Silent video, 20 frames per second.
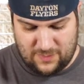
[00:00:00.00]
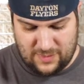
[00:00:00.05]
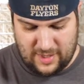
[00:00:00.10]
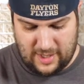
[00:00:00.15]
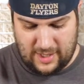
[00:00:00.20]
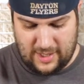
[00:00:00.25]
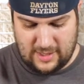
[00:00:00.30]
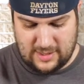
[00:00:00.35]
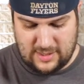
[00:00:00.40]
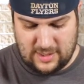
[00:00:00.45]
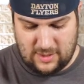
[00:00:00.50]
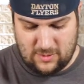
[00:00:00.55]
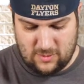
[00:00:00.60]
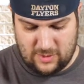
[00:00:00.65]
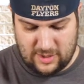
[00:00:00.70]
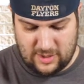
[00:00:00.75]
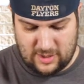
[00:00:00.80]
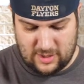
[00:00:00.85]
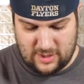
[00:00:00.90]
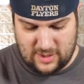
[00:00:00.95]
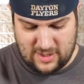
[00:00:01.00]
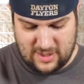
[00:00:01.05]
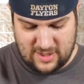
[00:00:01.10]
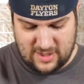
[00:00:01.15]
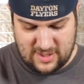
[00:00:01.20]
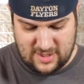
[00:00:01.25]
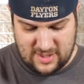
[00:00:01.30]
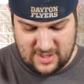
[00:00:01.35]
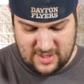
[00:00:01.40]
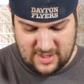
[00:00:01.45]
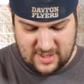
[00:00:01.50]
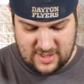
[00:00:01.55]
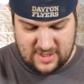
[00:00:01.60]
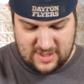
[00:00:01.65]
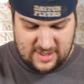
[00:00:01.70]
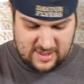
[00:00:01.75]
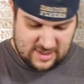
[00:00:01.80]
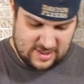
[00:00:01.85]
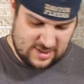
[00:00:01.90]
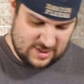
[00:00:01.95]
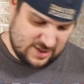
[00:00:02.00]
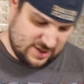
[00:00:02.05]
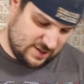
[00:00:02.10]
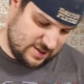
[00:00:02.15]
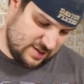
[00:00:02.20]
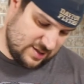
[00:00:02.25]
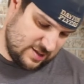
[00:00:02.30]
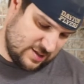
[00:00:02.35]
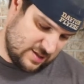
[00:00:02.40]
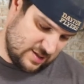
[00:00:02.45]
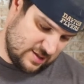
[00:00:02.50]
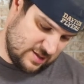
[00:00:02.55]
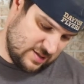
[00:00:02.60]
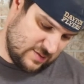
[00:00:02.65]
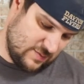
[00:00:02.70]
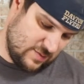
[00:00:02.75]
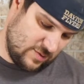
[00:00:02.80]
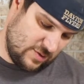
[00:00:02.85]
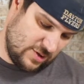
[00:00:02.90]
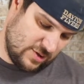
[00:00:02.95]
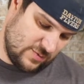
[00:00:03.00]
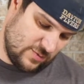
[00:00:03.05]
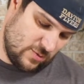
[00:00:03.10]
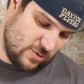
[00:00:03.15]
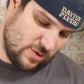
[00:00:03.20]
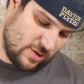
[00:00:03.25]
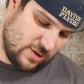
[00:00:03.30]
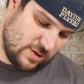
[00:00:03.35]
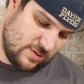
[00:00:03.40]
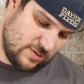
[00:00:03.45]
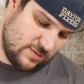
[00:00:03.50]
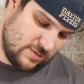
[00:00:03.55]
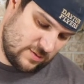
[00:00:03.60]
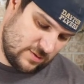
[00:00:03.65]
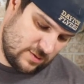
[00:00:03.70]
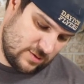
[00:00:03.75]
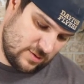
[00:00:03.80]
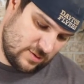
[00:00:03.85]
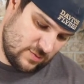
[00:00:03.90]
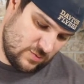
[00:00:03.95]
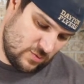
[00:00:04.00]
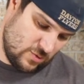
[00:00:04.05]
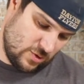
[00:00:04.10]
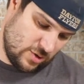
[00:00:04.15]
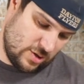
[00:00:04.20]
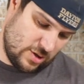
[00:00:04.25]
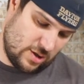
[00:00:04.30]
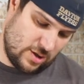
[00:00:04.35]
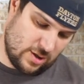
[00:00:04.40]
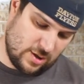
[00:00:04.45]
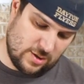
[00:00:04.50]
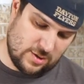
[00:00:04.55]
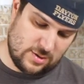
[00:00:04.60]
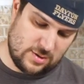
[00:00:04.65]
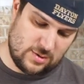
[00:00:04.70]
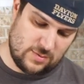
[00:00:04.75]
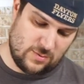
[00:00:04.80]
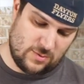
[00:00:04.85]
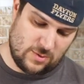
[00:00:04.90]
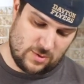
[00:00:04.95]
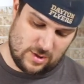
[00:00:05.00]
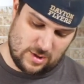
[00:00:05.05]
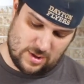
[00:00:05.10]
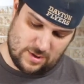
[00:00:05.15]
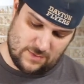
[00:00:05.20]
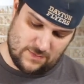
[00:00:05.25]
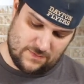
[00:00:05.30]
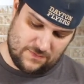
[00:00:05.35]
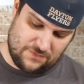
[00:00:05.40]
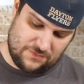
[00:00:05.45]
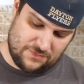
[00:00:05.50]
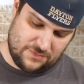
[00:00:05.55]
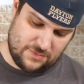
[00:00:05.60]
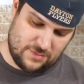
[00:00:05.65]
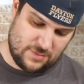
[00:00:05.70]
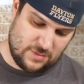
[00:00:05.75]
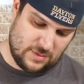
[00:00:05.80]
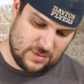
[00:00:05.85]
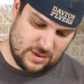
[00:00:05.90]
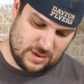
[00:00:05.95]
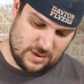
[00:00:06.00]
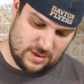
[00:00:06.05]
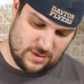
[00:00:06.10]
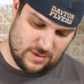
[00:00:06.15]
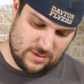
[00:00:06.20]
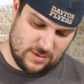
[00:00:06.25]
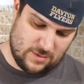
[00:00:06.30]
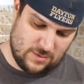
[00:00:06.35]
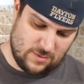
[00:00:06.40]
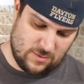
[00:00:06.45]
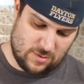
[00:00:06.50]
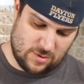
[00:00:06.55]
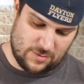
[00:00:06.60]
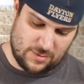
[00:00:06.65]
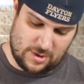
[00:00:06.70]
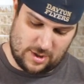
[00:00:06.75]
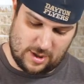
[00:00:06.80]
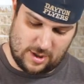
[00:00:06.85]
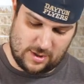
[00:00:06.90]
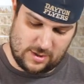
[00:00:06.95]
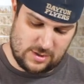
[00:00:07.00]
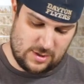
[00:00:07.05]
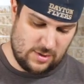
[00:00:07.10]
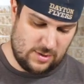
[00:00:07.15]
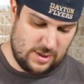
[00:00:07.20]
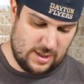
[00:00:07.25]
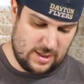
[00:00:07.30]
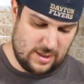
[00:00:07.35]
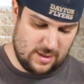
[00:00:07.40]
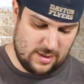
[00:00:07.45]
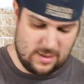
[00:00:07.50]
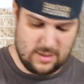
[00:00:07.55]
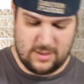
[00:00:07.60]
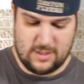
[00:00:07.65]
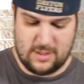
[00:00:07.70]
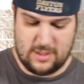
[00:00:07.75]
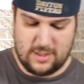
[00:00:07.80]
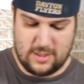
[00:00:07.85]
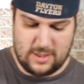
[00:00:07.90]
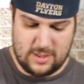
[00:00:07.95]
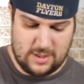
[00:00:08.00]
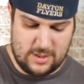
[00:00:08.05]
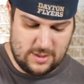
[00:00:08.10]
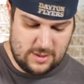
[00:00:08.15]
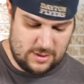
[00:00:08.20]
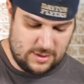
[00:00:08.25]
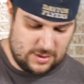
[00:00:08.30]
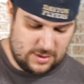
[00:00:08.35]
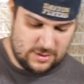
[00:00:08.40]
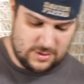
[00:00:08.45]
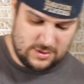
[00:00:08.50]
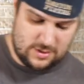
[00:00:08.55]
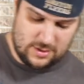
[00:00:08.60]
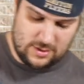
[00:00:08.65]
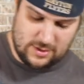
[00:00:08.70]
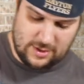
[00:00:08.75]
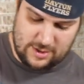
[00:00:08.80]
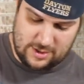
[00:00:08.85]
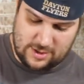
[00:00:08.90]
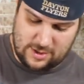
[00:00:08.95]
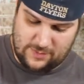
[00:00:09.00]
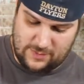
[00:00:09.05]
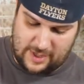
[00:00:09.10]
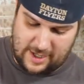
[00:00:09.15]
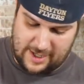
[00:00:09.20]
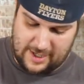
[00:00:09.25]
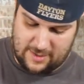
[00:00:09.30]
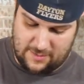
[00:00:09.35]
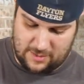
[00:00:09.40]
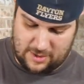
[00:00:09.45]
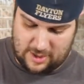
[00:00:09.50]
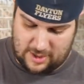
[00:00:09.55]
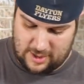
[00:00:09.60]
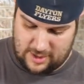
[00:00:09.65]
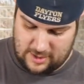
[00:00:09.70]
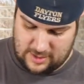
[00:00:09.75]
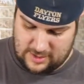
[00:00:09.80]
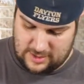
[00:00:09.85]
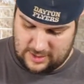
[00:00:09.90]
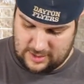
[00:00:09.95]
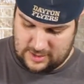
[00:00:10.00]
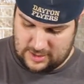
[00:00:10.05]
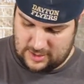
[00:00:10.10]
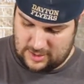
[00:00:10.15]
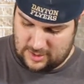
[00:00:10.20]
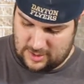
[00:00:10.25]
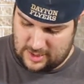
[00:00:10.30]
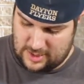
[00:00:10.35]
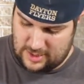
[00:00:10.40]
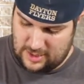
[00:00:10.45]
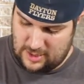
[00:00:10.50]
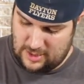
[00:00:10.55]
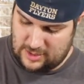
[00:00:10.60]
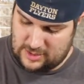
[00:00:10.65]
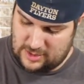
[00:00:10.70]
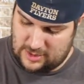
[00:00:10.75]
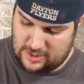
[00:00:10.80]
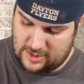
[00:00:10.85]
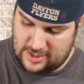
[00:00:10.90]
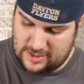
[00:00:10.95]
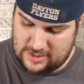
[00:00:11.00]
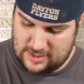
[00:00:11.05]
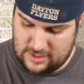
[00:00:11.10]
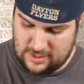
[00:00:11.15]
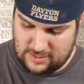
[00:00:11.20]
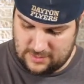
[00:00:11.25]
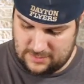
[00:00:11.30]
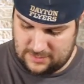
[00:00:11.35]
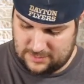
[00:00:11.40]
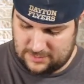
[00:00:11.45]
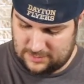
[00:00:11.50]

18-wheeler. Oh, here's more cards, more worm cards. Okay. So there's some item cards. That's interesting.